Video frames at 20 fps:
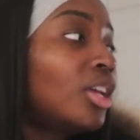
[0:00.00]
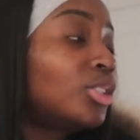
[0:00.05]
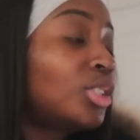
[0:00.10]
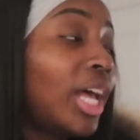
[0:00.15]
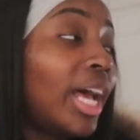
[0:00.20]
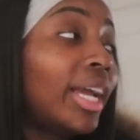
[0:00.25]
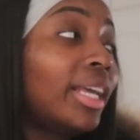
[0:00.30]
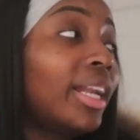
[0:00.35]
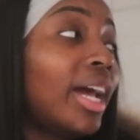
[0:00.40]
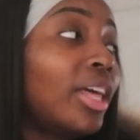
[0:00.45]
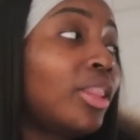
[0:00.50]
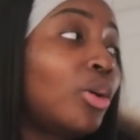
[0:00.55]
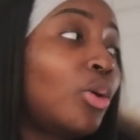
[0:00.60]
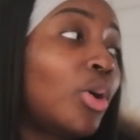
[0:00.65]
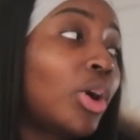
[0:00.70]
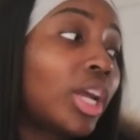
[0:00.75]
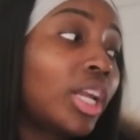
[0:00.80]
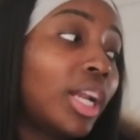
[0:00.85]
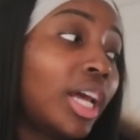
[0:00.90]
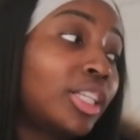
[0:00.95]
So I can either
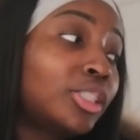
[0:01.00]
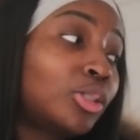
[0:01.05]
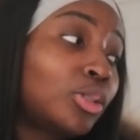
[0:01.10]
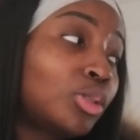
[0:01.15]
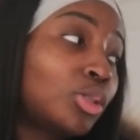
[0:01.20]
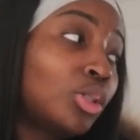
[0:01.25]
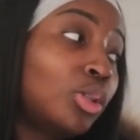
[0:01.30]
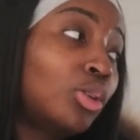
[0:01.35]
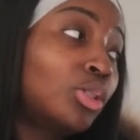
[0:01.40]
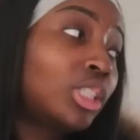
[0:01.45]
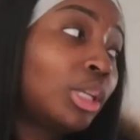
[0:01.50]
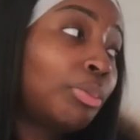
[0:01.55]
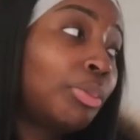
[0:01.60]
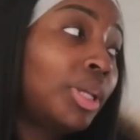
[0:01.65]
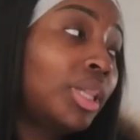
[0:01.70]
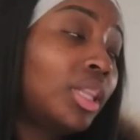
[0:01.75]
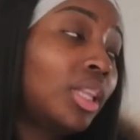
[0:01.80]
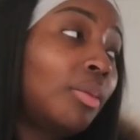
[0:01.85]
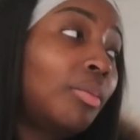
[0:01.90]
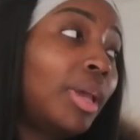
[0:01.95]
organize those clothes and
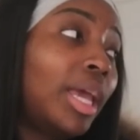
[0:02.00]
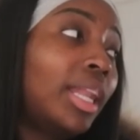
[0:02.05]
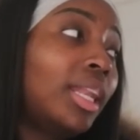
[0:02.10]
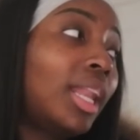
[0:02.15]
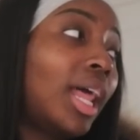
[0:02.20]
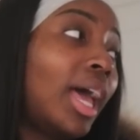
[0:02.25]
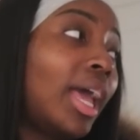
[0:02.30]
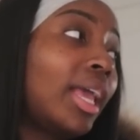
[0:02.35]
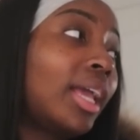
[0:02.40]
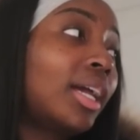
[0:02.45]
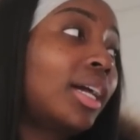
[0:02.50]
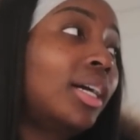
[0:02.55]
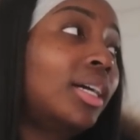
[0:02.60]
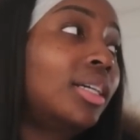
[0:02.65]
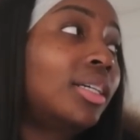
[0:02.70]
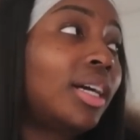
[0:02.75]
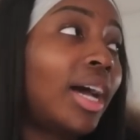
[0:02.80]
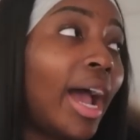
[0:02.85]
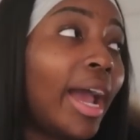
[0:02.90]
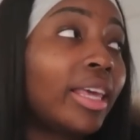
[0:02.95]
put them in like,
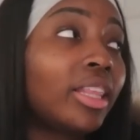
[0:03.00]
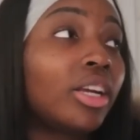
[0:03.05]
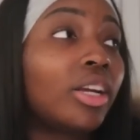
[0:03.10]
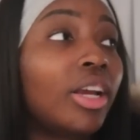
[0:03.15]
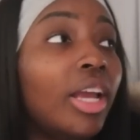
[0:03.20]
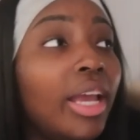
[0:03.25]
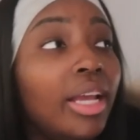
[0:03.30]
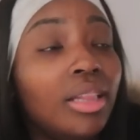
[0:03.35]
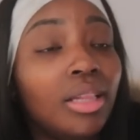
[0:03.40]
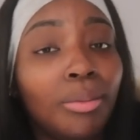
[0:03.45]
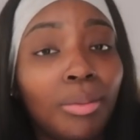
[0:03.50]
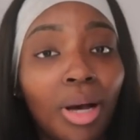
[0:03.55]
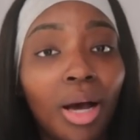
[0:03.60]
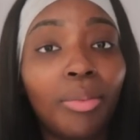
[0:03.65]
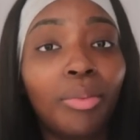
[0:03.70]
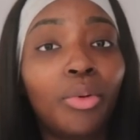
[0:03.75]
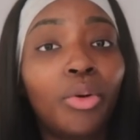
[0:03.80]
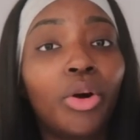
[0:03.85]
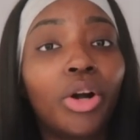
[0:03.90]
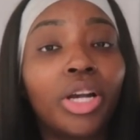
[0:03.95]
either hang them
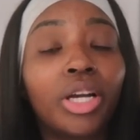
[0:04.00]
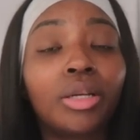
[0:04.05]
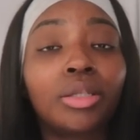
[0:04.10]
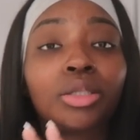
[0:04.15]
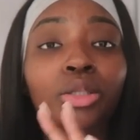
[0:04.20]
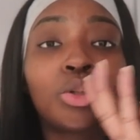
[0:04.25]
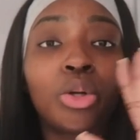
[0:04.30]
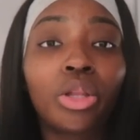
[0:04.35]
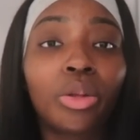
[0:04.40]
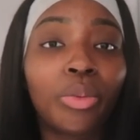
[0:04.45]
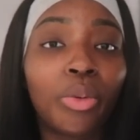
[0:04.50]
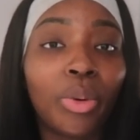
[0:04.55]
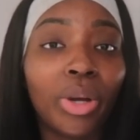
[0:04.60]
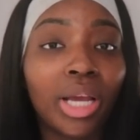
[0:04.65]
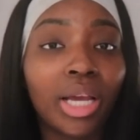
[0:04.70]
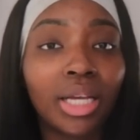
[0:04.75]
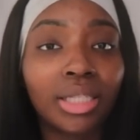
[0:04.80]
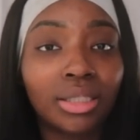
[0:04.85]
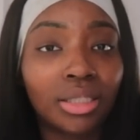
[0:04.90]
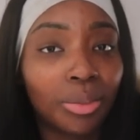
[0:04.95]
up or store them
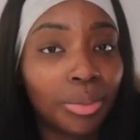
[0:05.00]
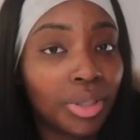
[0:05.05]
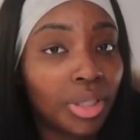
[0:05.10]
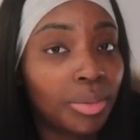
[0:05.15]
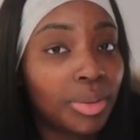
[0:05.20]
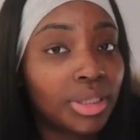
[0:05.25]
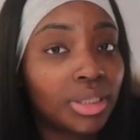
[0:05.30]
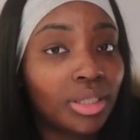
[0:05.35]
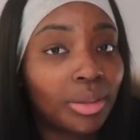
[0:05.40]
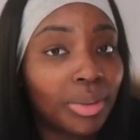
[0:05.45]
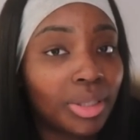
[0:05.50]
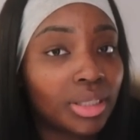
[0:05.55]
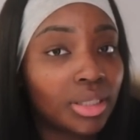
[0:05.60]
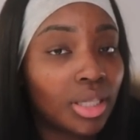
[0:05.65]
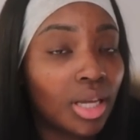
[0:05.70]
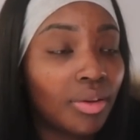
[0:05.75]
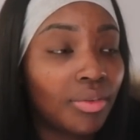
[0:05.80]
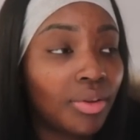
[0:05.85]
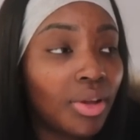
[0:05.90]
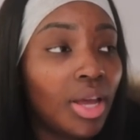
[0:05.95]
away because some of them is summer
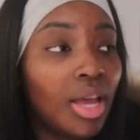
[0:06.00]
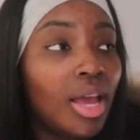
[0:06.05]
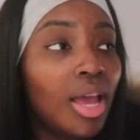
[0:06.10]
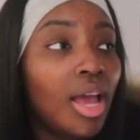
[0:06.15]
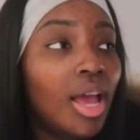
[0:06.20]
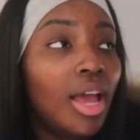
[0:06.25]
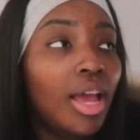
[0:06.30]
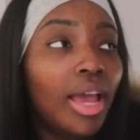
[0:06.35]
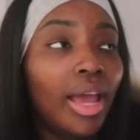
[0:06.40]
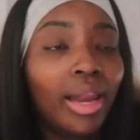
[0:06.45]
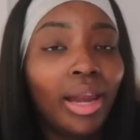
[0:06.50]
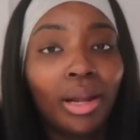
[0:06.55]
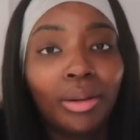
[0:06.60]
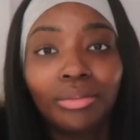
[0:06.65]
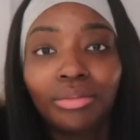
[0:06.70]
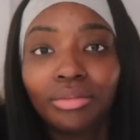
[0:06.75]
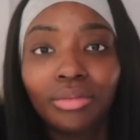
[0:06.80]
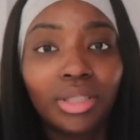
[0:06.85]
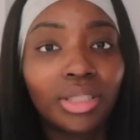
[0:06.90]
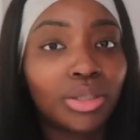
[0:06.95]
stuff and
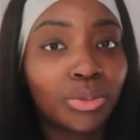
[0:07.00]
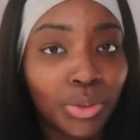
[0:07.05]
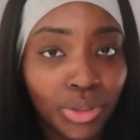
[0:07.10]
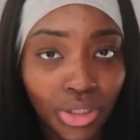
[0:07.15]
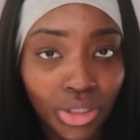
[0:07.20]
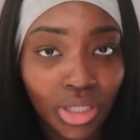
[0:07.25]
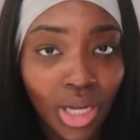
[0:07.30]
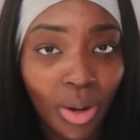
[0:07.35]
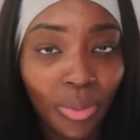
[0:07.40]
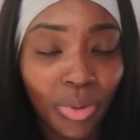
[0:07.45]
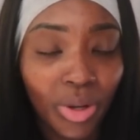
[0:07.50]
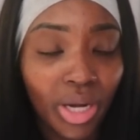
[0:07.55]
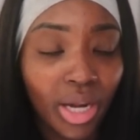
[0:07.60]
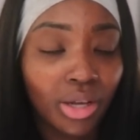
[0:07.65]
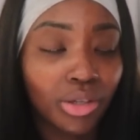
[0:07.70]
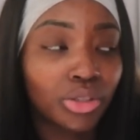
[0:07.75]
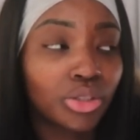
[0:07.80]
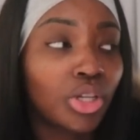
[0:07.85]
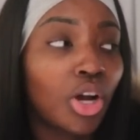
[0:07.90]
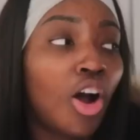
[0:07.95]
I'm, it's winter time right
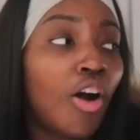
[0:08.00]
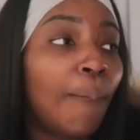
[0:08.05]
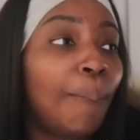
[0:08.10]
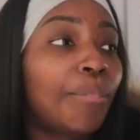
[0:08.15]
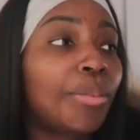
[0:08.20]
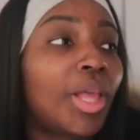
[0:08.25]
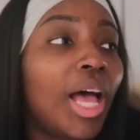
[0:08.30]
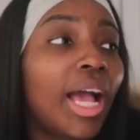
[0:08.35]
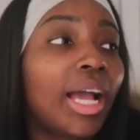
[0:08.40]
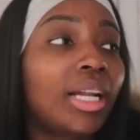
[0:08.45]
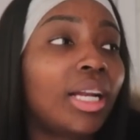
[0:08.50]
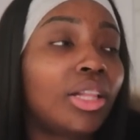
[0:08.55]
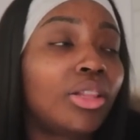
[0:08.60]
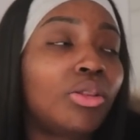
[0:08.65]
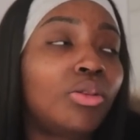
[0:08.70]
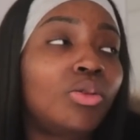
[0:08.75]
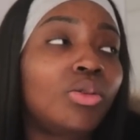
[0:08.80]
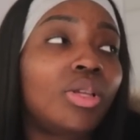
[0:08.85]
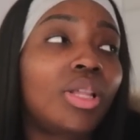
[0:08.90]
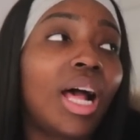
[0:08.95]
now. So I can
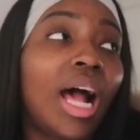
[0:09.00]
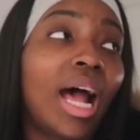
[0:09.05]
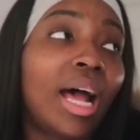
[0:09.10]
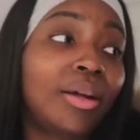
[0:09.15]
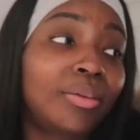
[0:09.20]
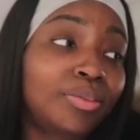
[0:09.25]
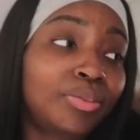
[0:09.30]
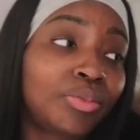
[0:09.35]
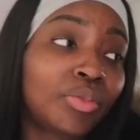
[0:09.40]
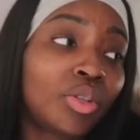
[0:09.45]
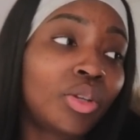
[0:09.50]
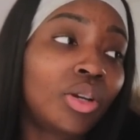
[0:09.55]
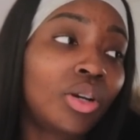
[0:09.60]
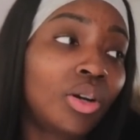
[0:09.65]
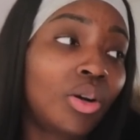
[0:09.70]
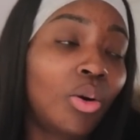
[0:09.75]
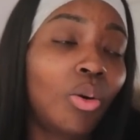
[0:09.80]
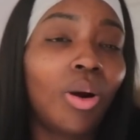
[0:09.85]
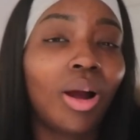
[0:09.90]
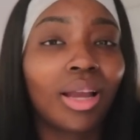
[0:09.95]
either do that
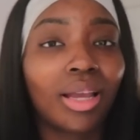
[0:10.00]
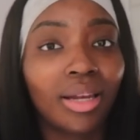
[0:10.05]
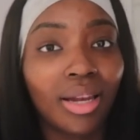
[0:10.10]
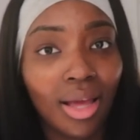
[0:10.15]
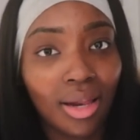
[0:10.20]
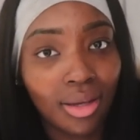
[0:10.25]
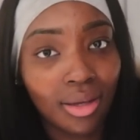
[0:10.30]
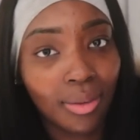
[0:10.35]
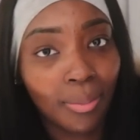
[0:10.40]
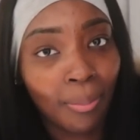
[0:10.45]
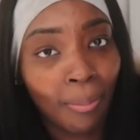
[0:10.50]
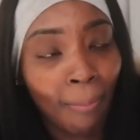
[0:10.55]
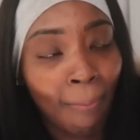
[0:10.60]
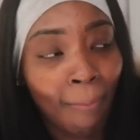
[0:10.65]
or I can edit.